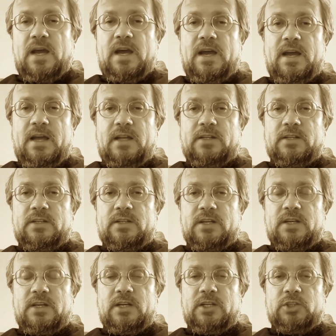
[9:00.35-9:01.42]
and
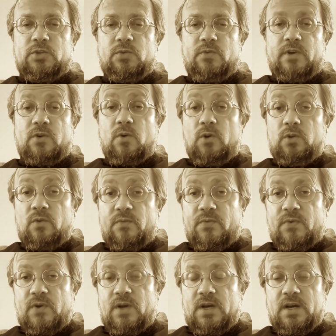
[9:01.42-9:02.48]
uh, to the call
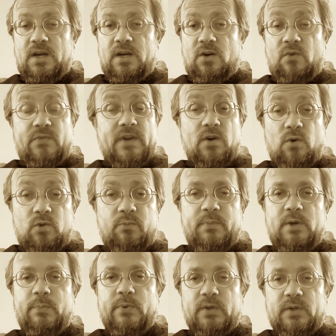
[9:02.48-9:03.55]
of, uh, of their own
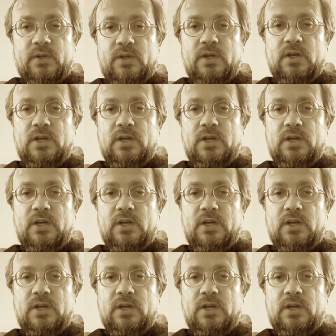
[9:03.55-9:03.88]
people.